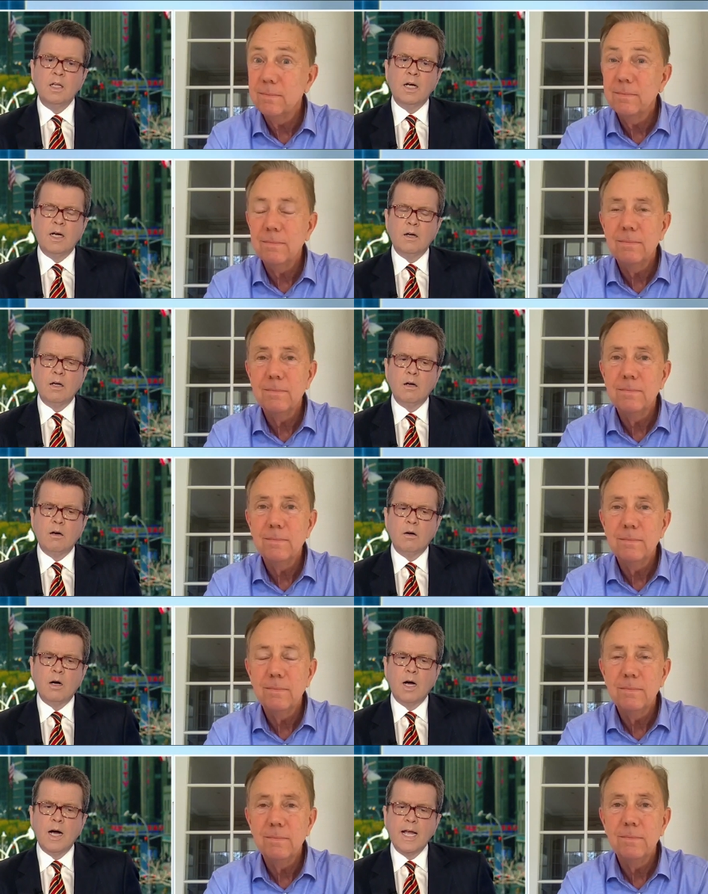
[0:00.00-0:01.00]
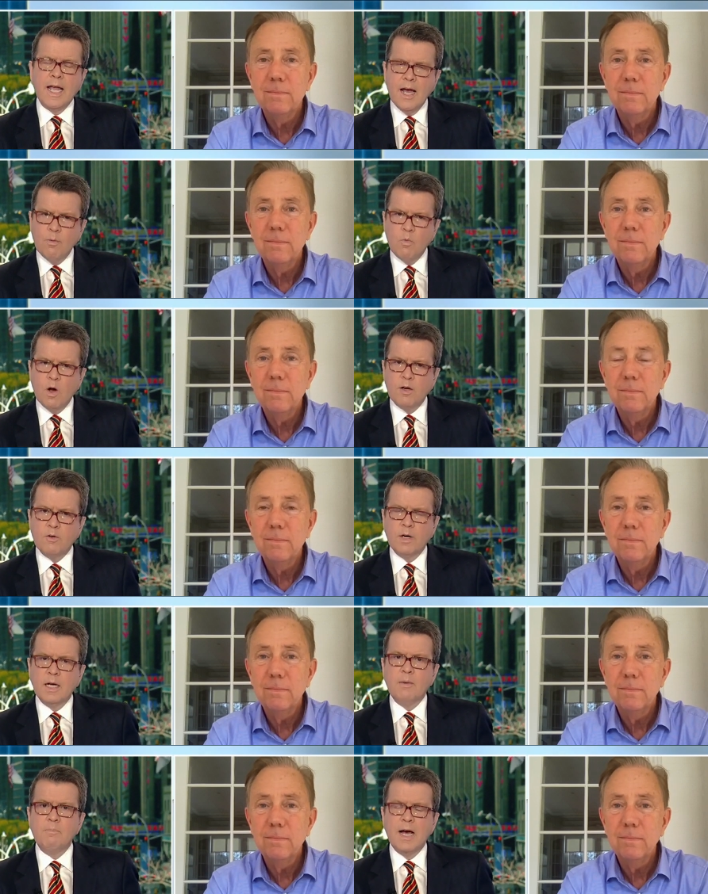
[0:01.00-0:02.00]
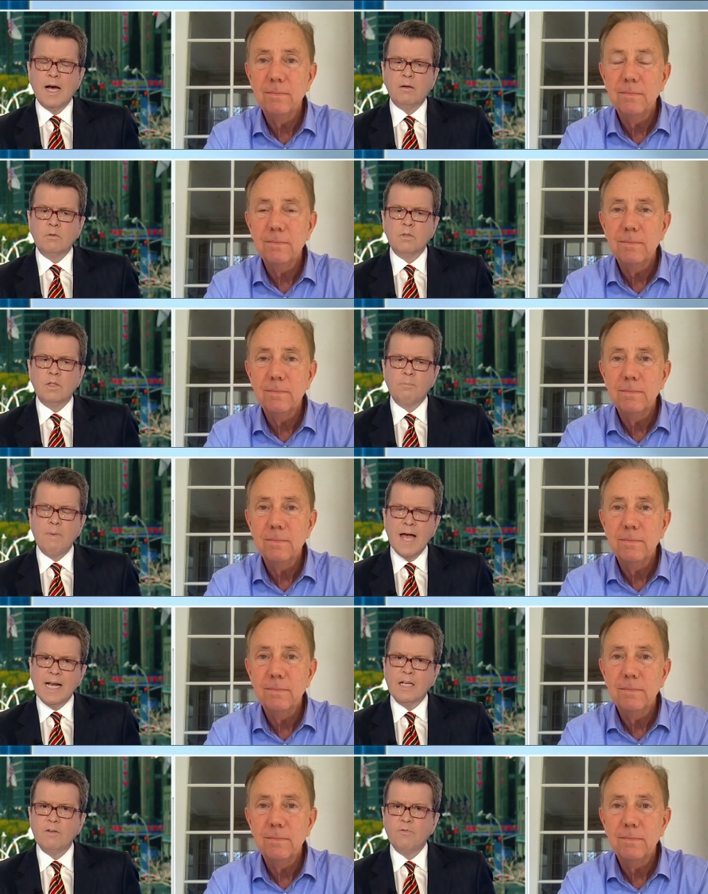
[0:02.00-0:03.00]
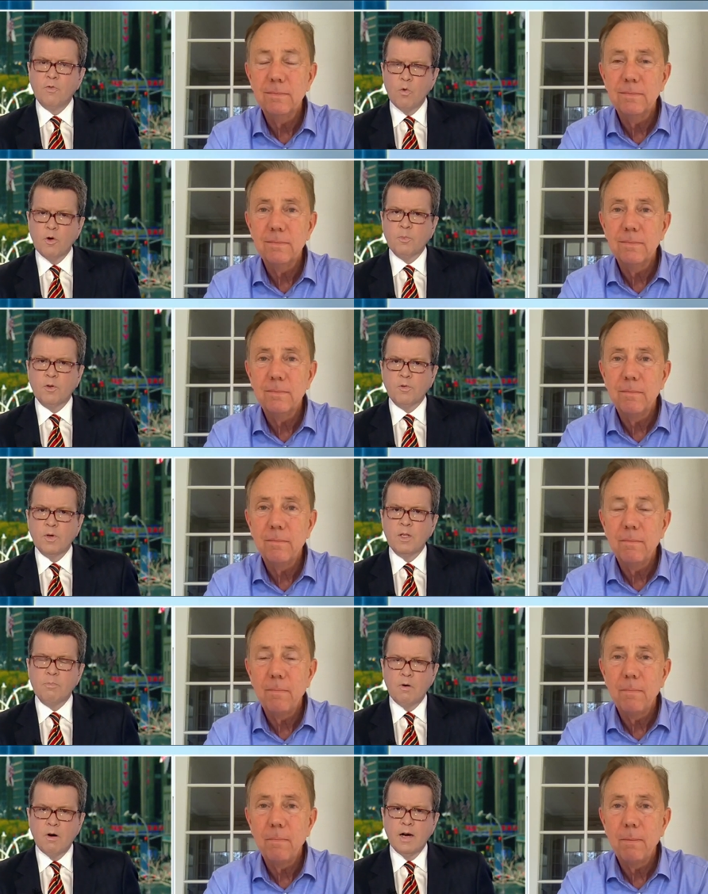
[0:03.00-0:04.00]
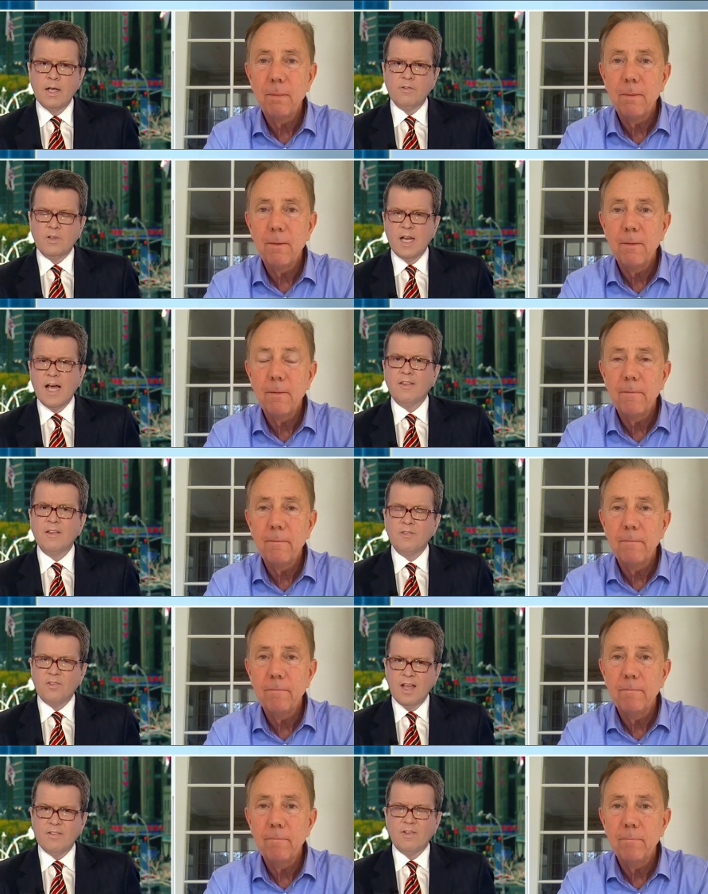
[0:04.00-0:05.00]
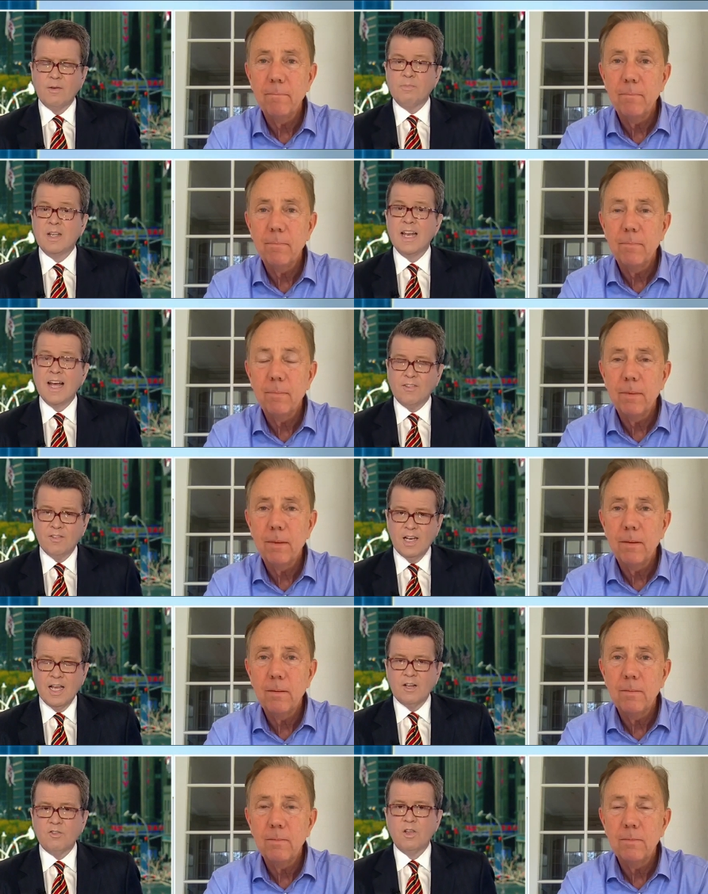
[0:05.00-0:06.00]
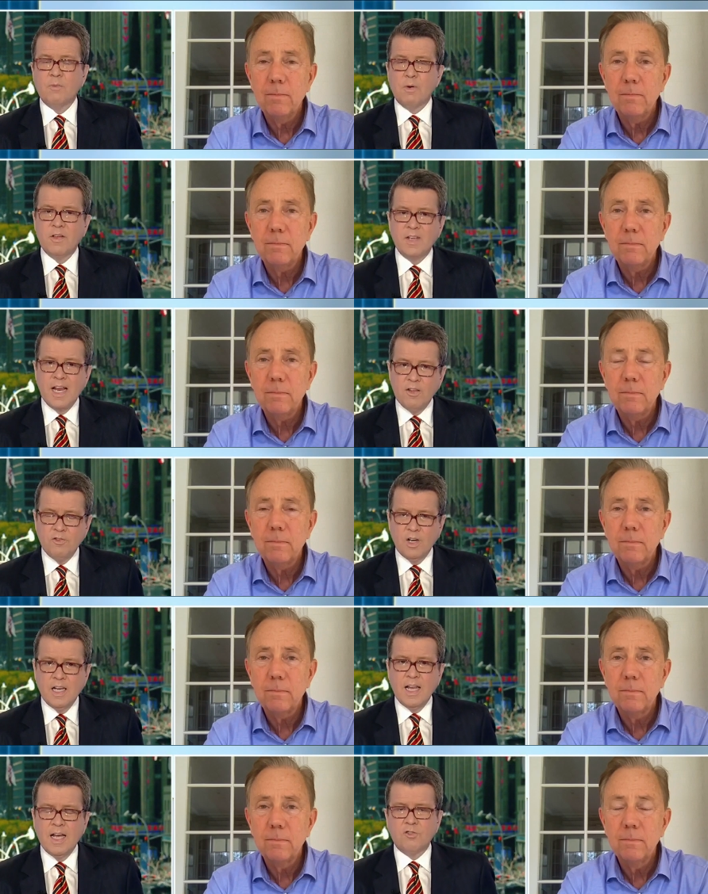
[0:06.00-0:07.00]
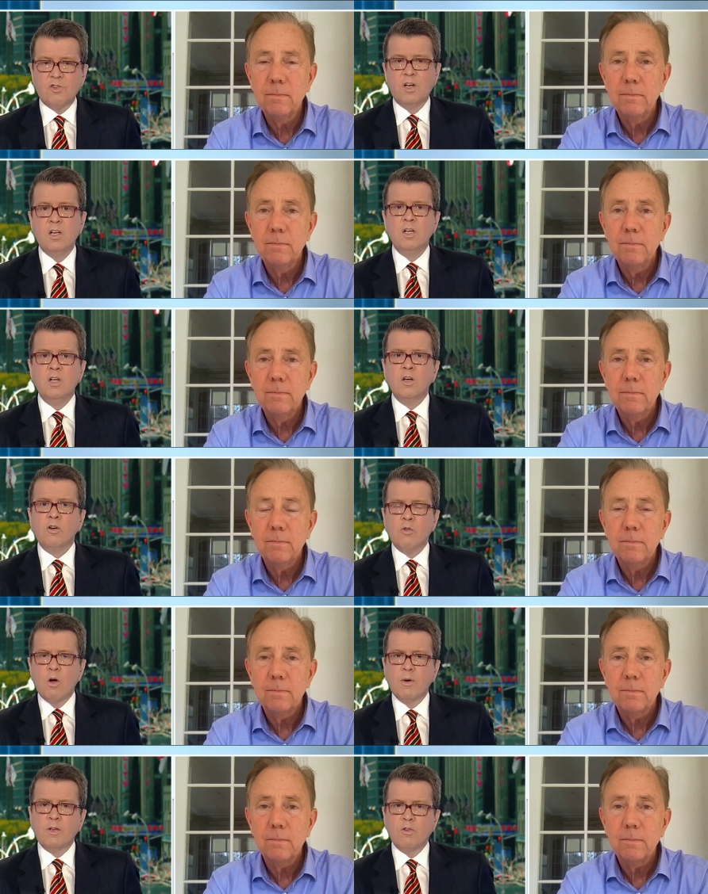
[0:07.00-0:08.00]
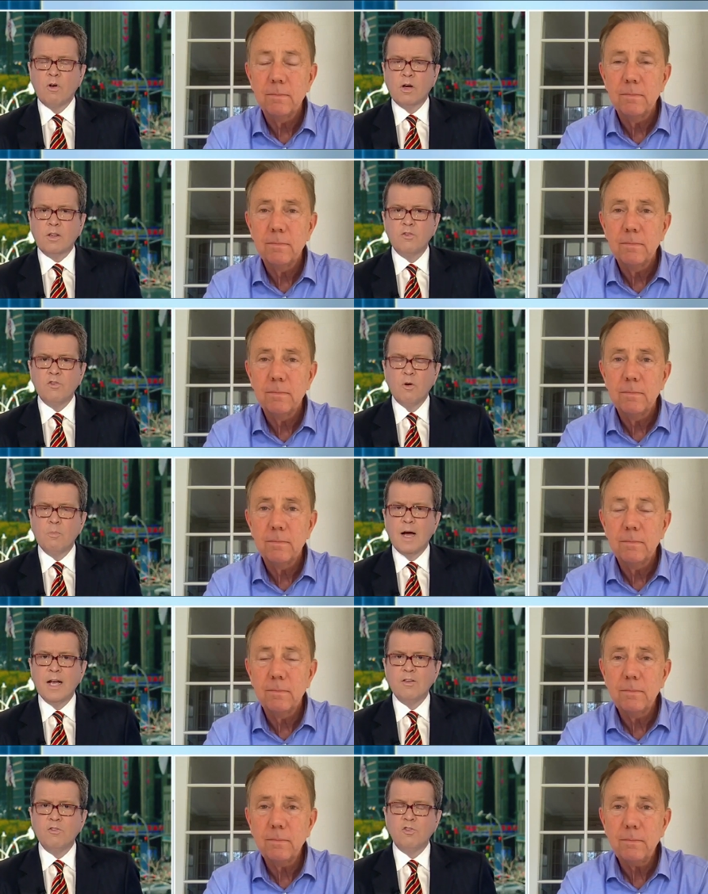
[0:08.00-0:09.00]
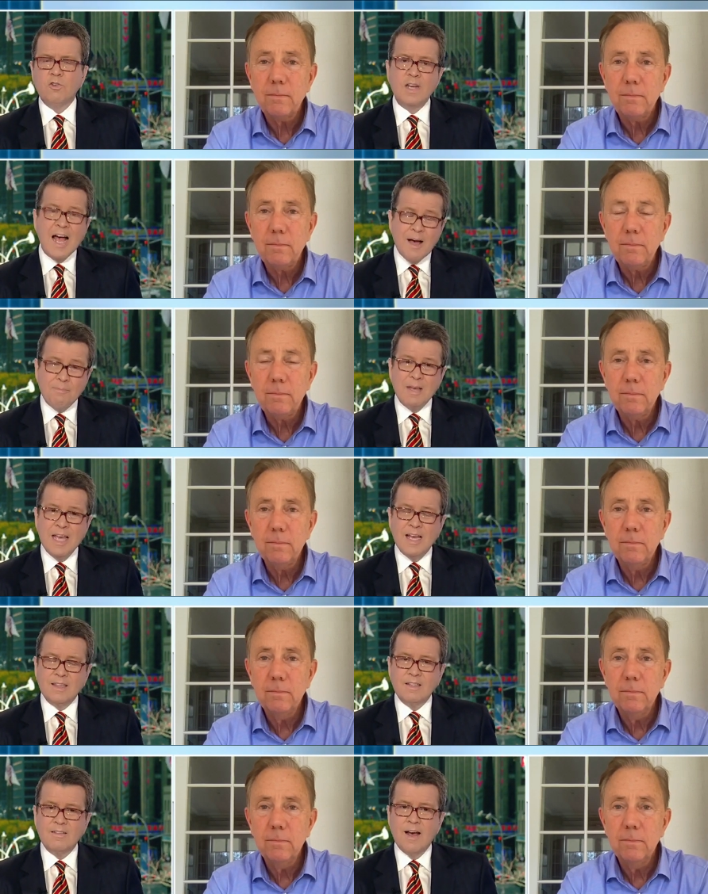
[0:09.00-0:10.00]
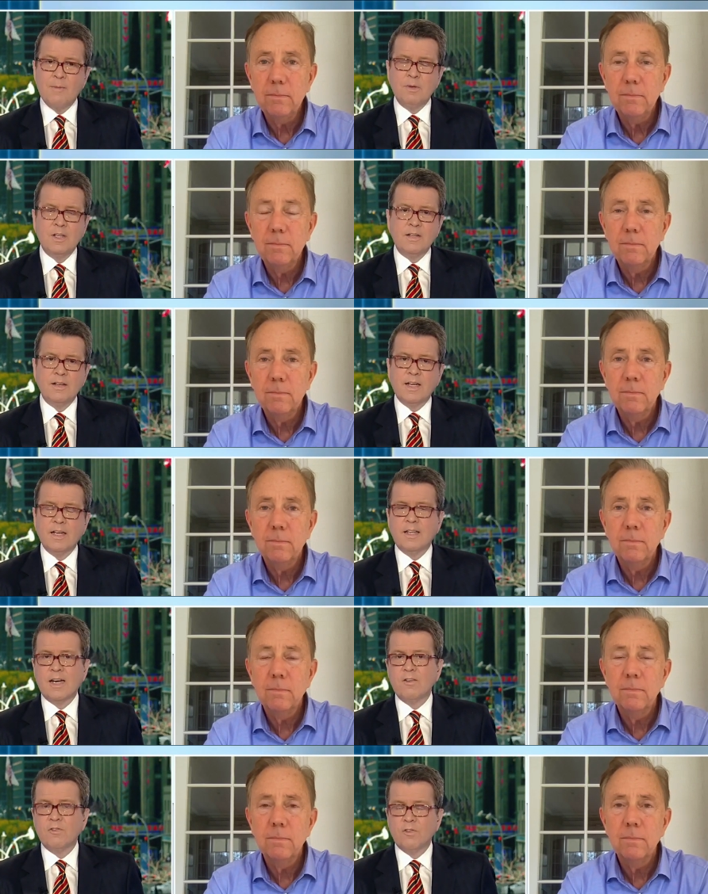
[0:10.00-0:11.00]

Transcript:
Speaker 1: uh, I am wondering about the back and forth between the parties and how this sets up the next election, the presidential election. Growing talk that Joe Biden should not be at the top of the ticket, that he's